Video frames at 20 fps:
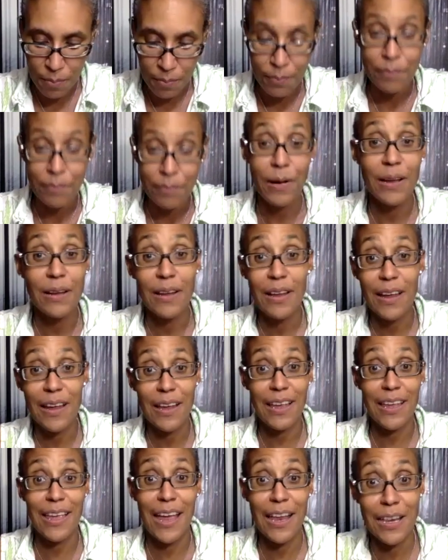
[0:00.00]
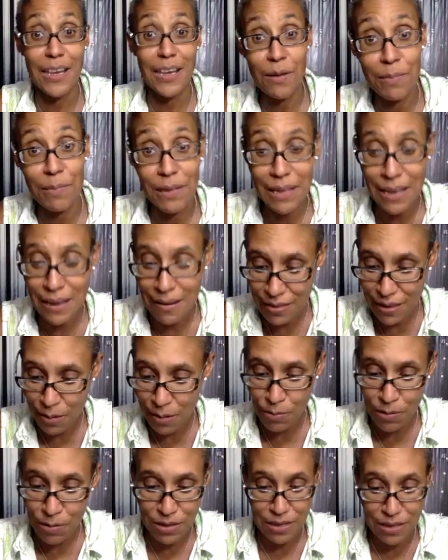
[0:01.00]
but can you believe that
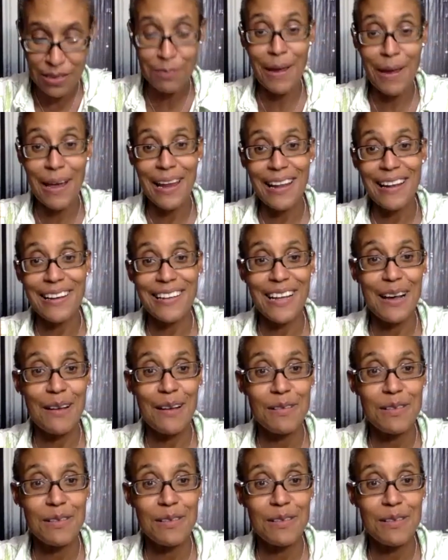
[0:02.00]
we're just about out of time?